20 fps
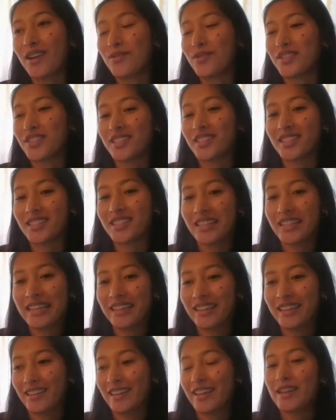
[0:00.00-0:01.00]
was just
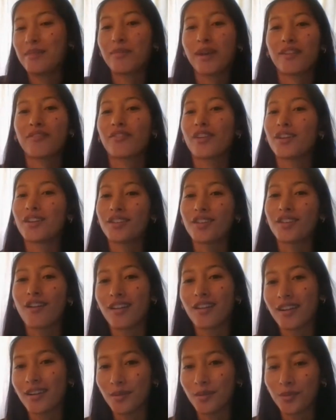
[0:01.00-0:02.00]
in my front
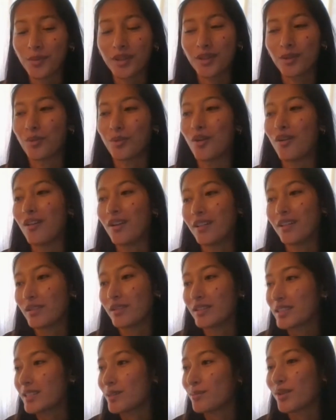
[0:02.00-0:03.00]
yard with a ball,
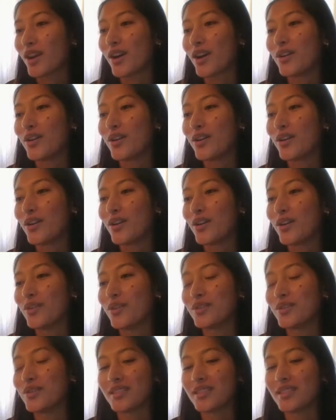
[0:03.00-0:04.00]
some
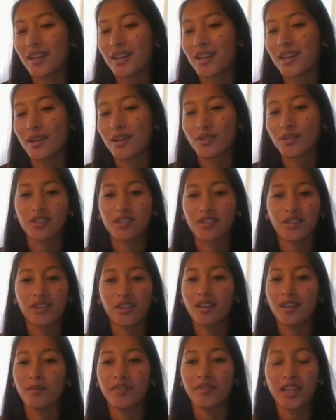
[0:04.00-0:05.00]
cones, and I was looking up
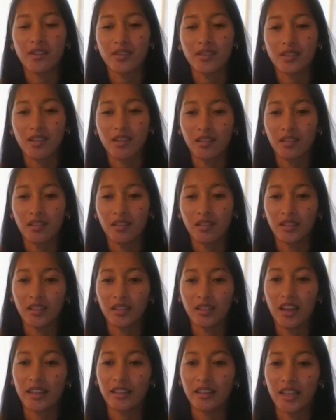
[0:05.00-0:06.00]
videos online. Like,
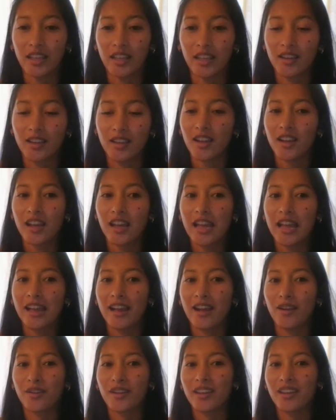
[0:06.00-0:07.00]
how can
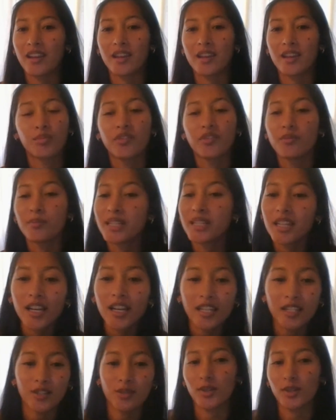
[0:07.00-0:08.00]
I improve my touch?
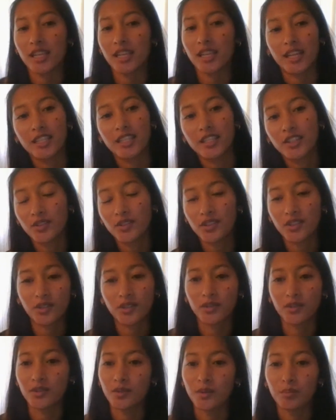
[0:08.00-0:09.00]
What can I do
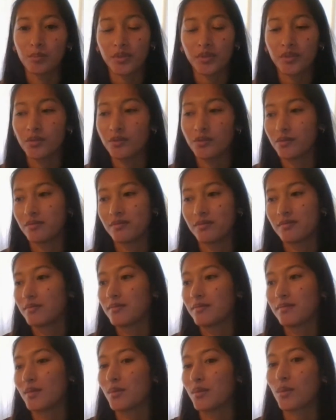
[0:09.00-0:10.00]
to improve
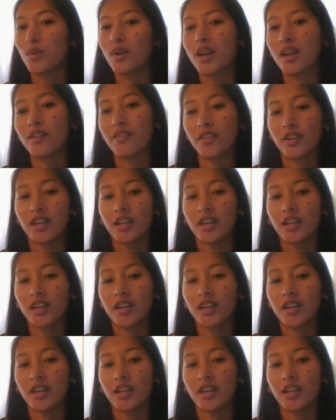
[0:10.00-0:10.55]
whatever?